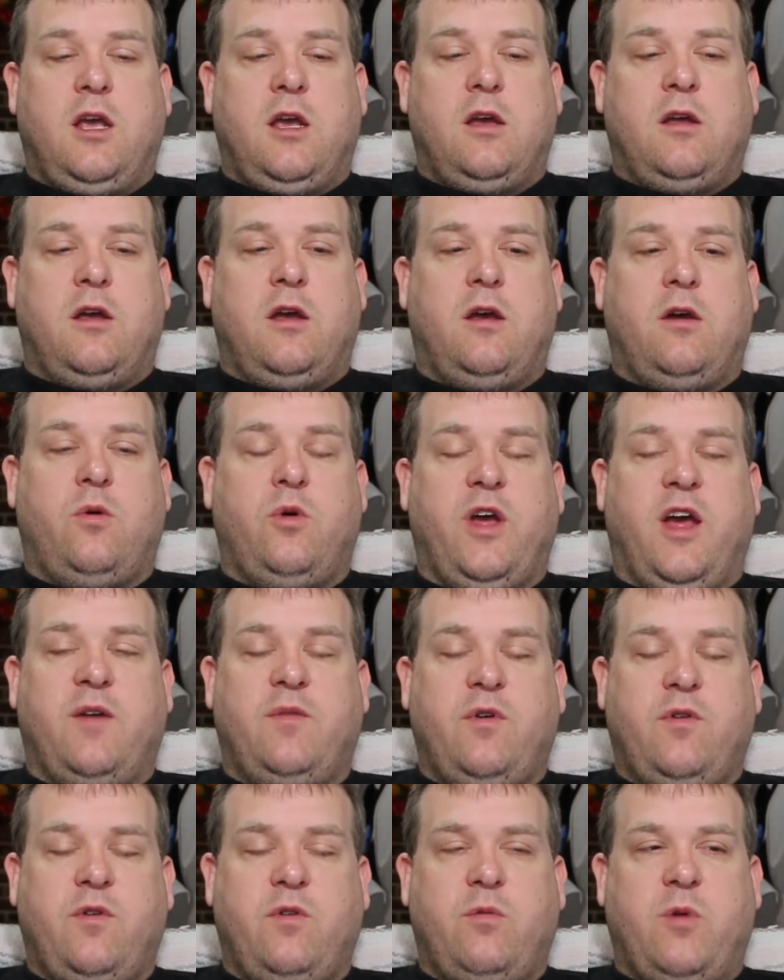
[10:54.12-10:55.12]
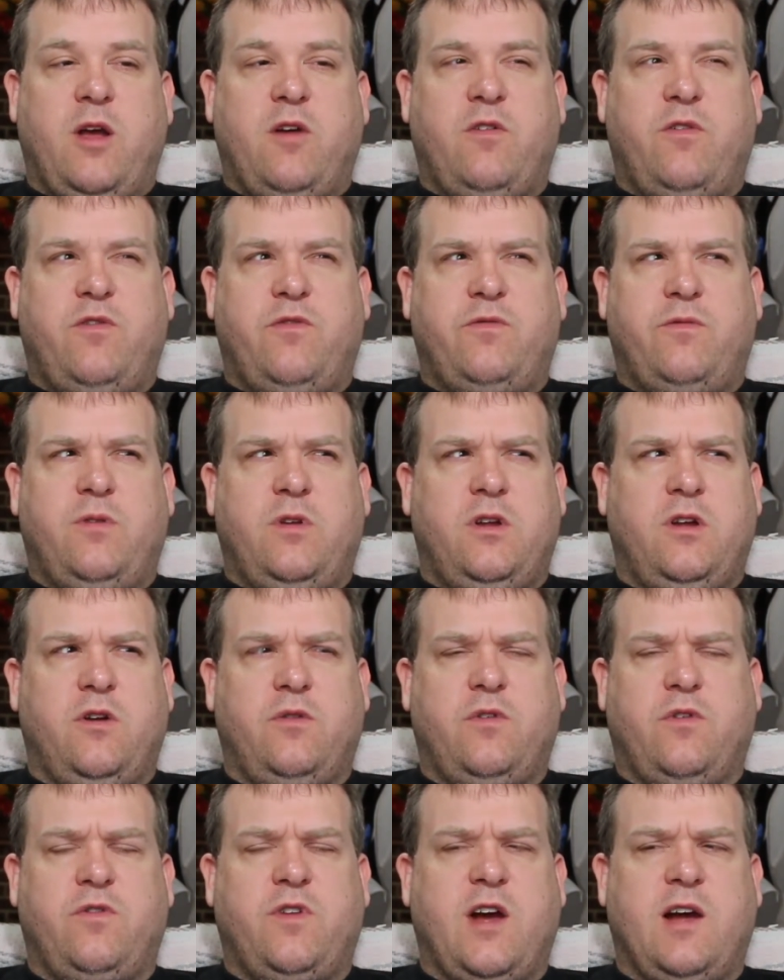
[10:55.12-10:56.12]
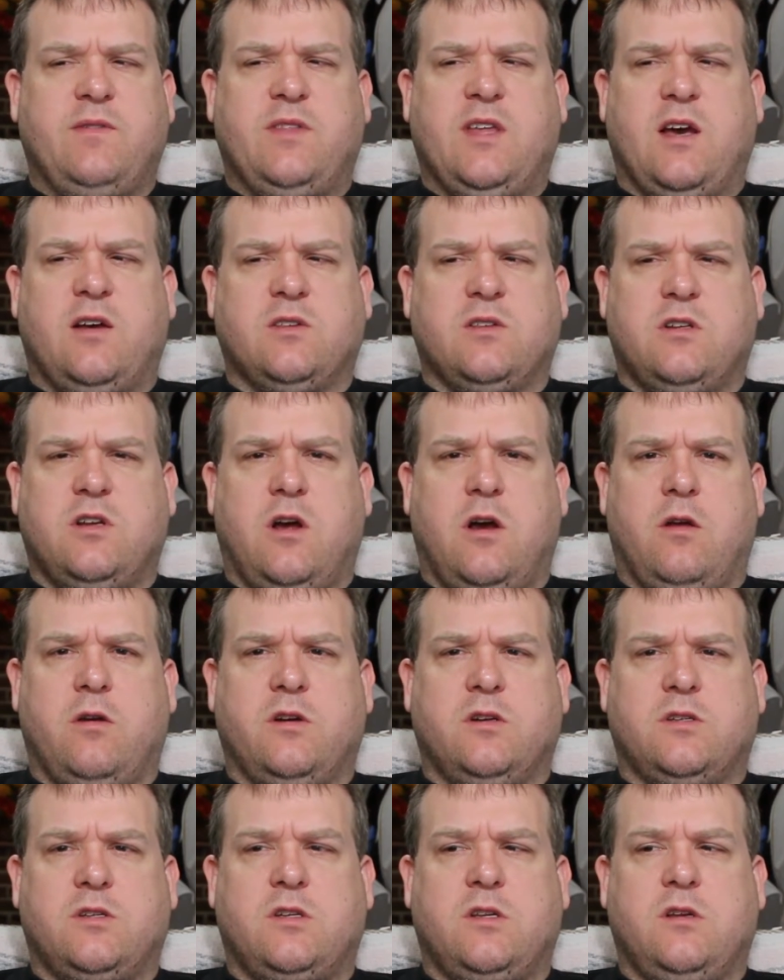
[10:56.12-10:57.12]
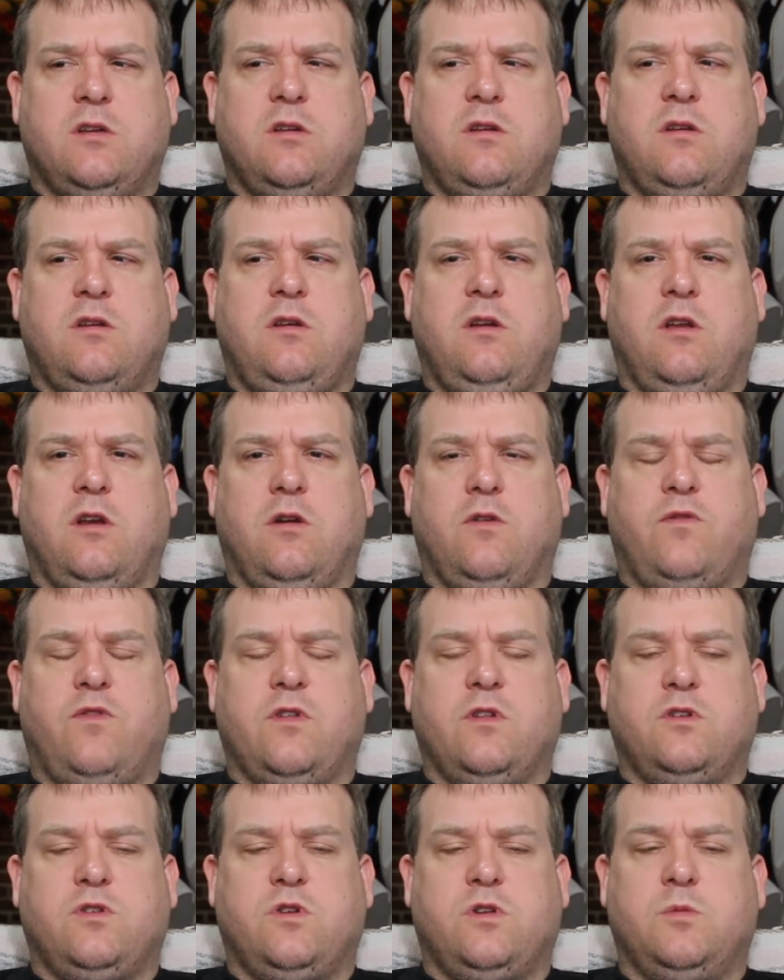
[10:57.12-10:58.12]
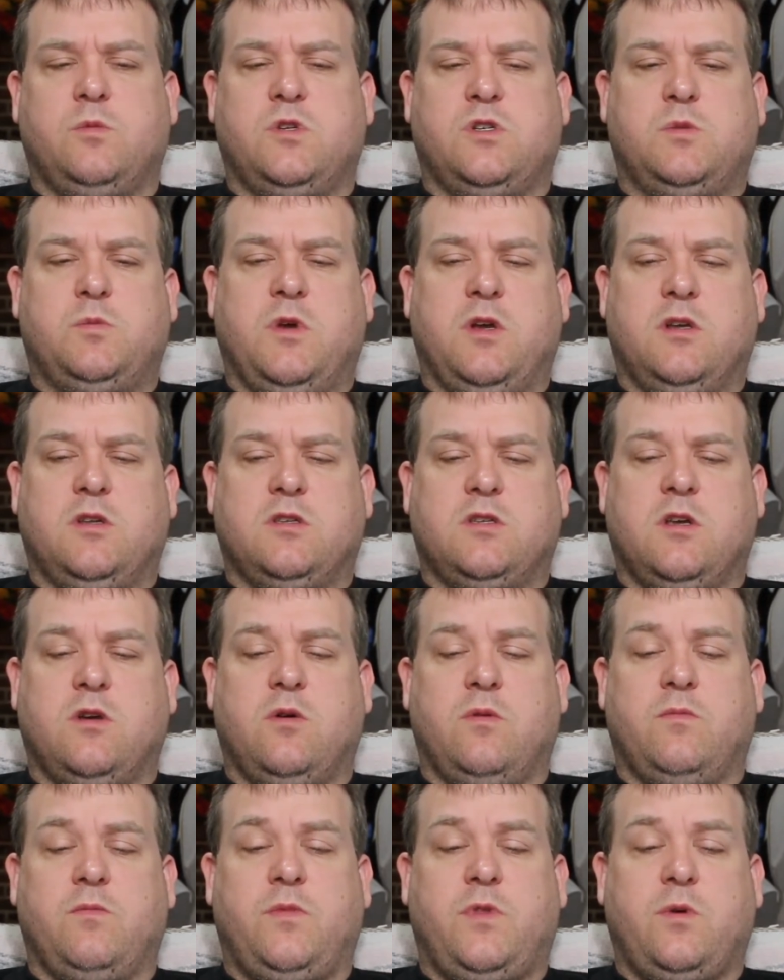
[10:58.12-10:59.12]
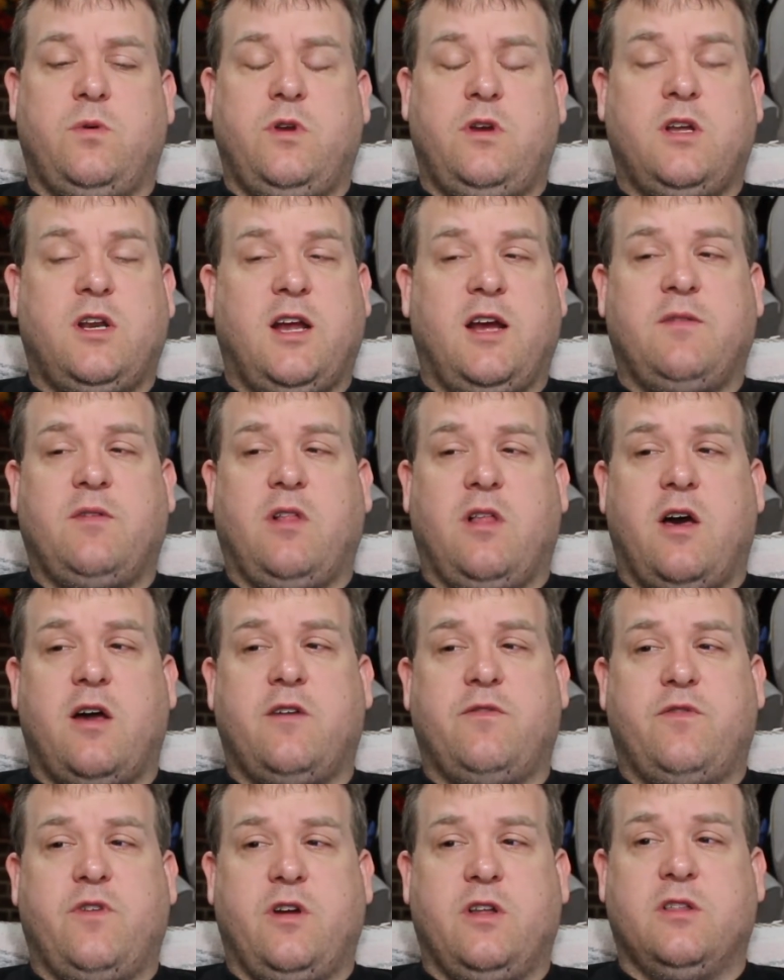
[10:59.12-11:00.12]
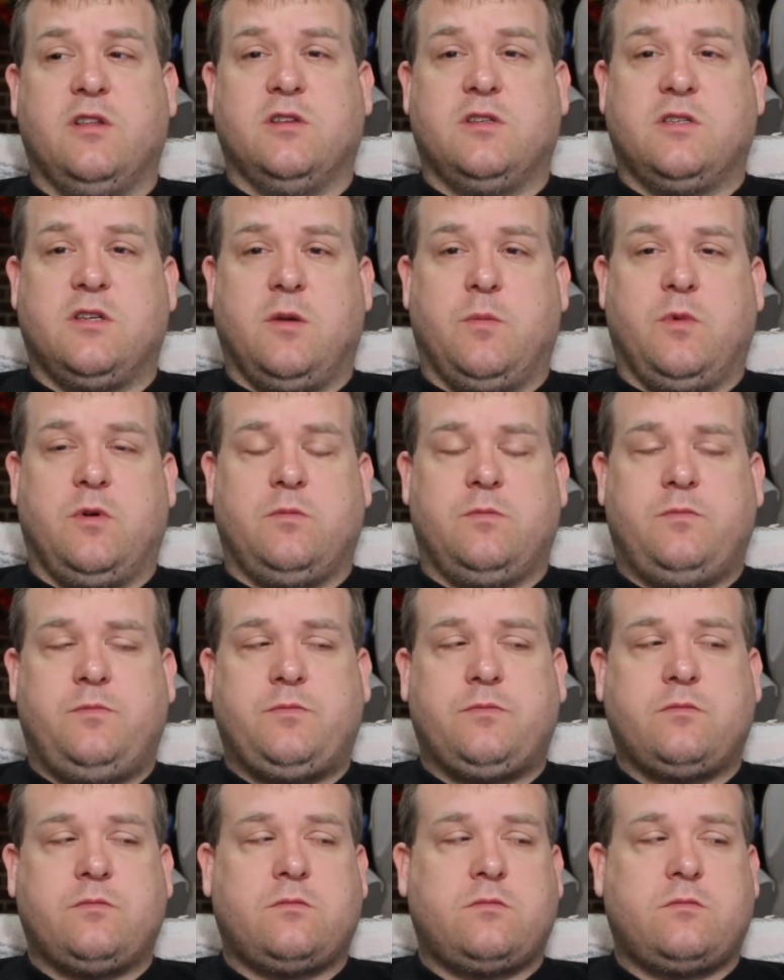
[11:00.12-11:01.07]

And we have over $5,000 to, for the troop to spend. So we could have a lot of fun this summer.